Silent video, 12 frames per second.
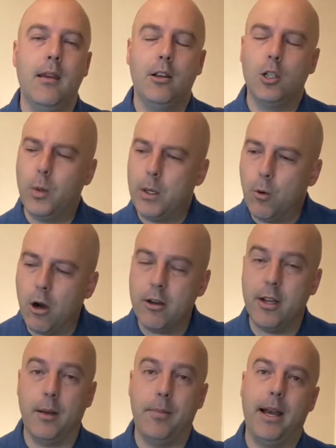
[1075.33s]
because we
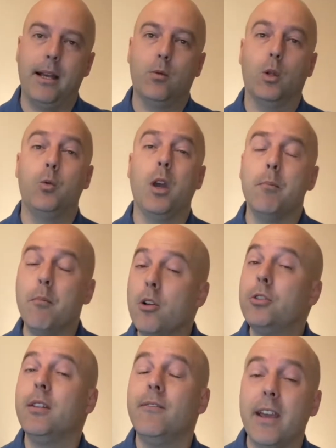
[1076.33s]
worry about what we are
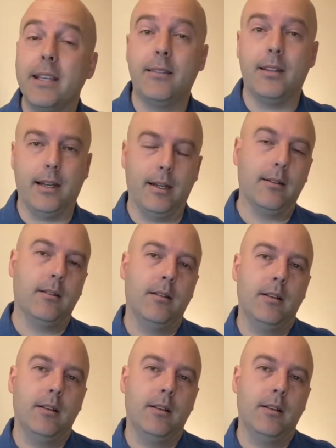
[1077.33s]
most invested in.